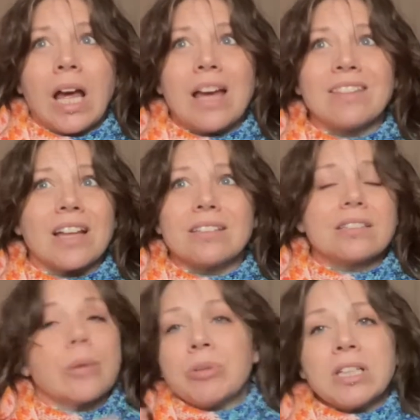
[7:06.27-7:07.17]
and that
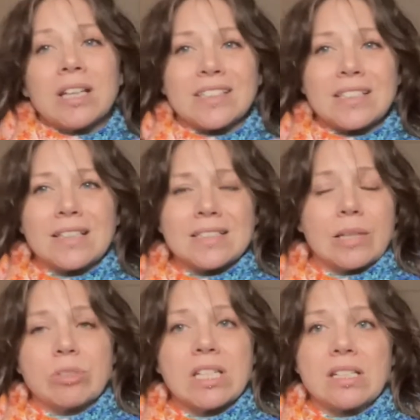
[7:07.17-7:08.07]
sample knitting is not the
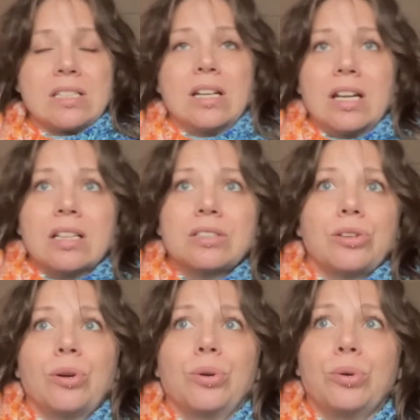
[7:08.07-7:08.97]
same as test knitting,
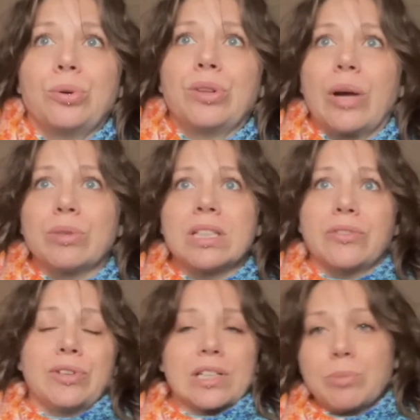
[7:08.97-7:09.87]
so that was a
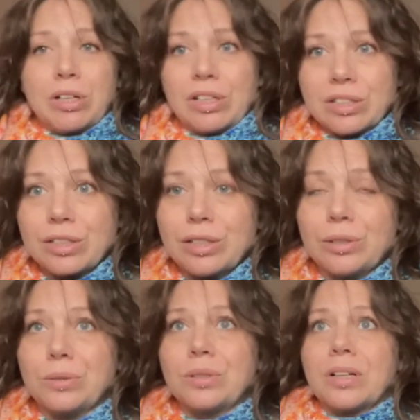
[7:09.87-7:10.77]
different experience
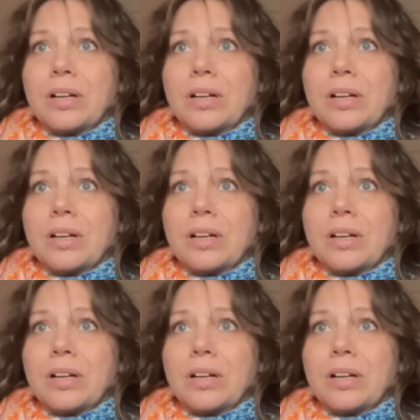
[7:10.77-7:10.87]
too.